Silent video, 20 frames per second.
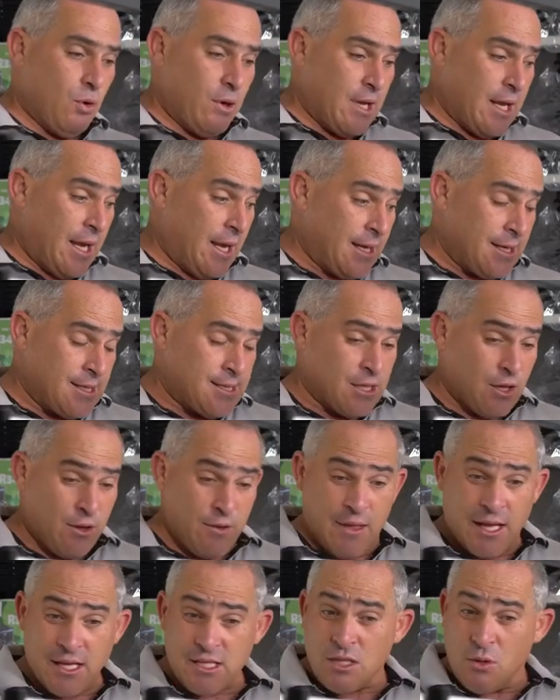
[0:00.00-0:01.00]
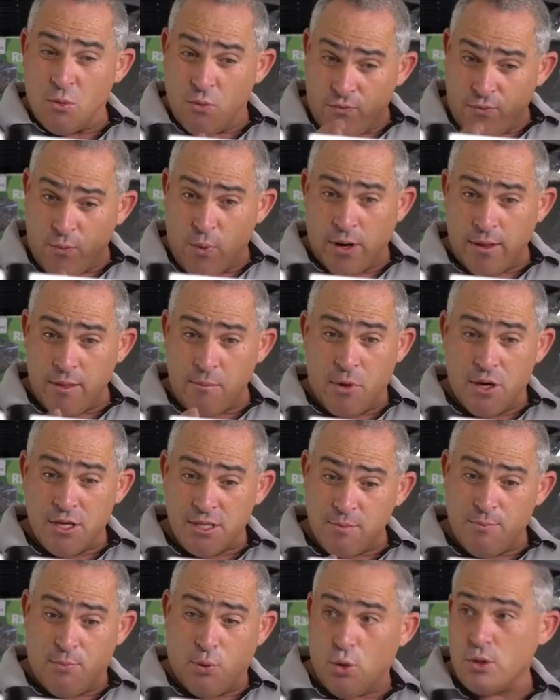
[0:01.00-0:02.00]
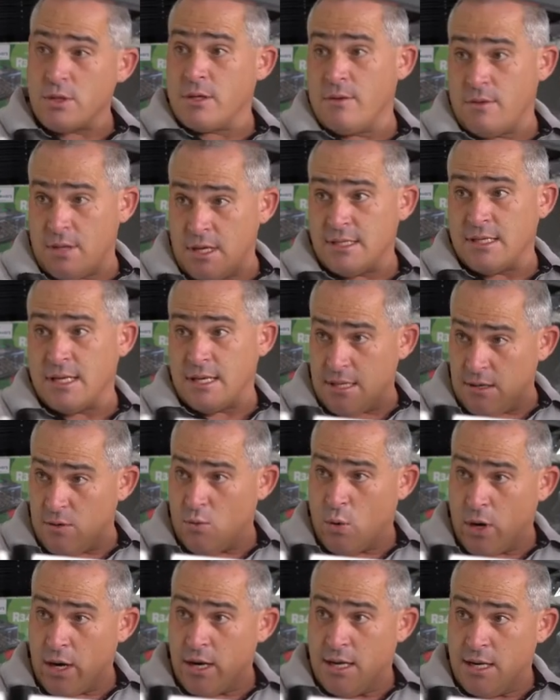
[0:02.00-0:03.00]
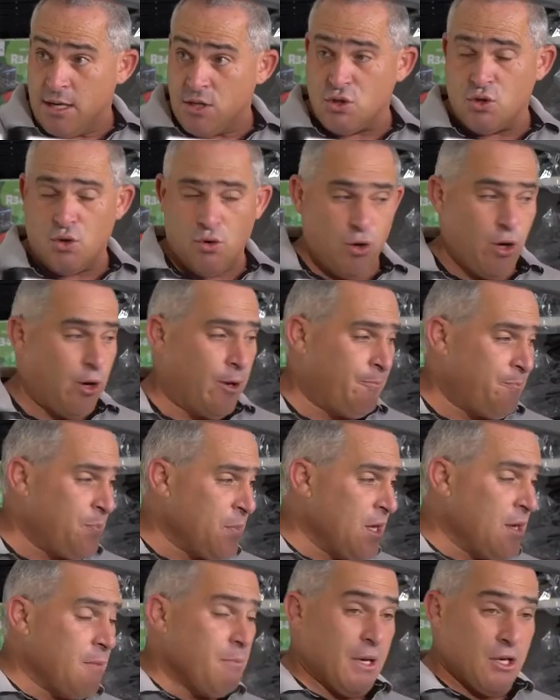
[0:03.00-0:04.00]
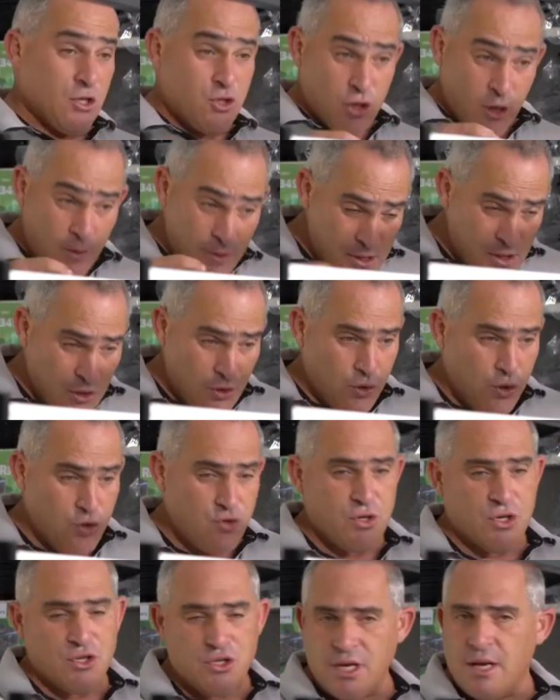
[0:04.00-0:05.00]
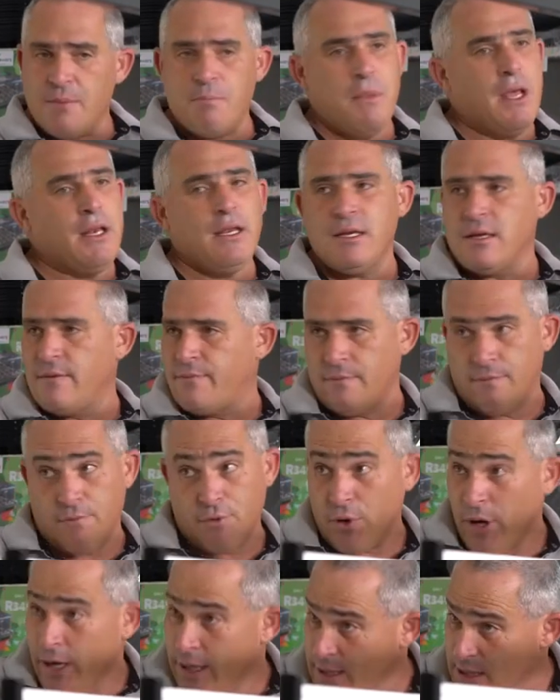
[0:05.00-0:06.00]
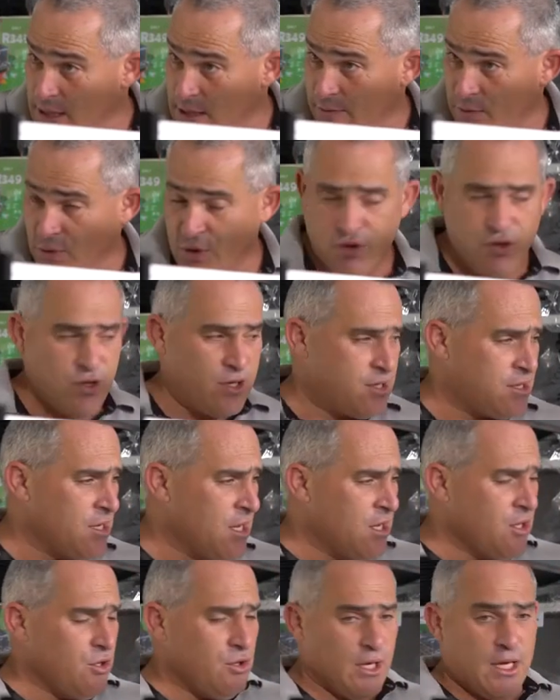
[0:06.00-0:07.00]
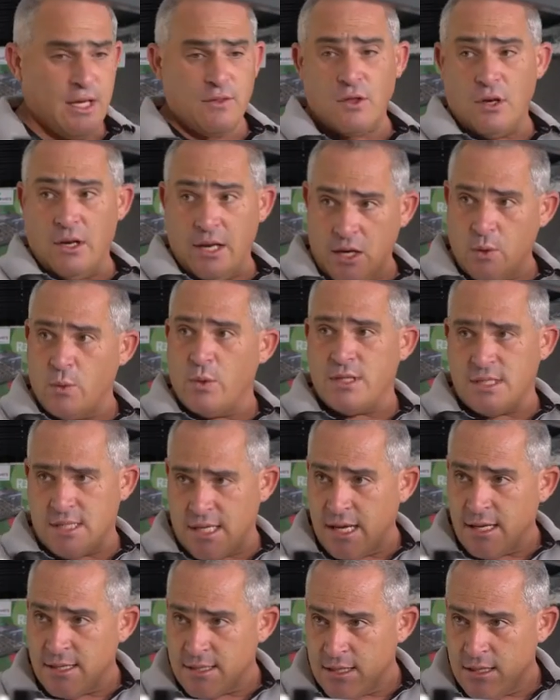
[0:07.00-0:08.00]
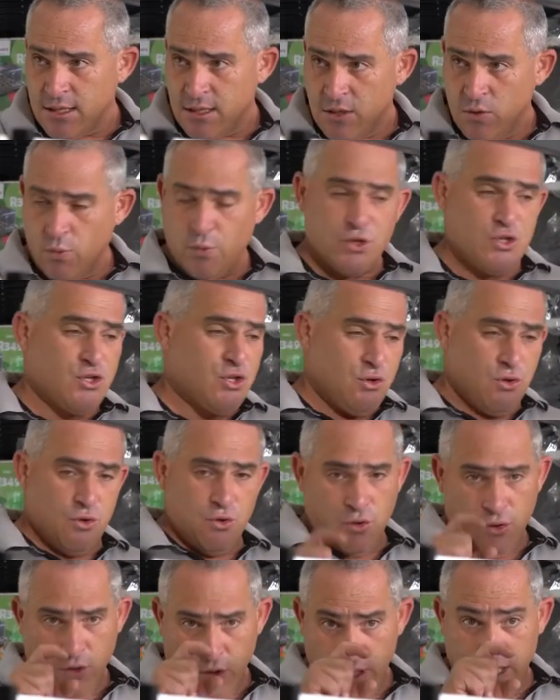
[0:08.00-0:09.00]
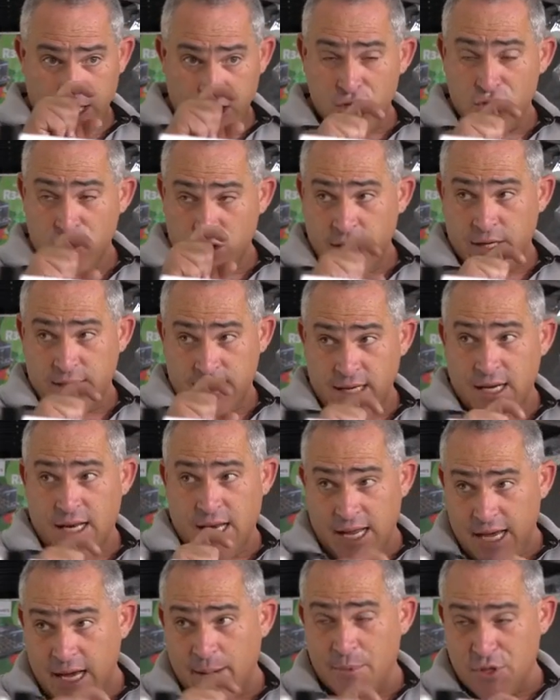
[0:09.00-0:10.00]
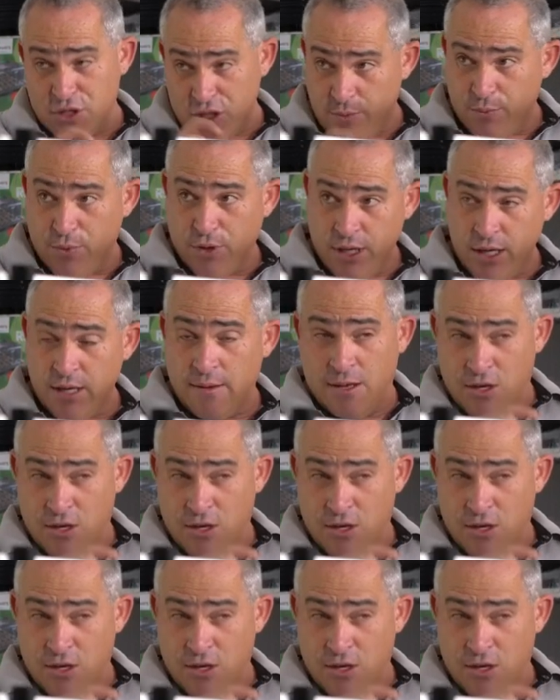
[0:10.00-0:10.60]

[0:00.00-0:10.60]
And so that's one of the most important things that one needs to know. But in terms of the nutrients, you get many different varieties of nutrients. You get the liquid state, which you need to know exactly how much to put in.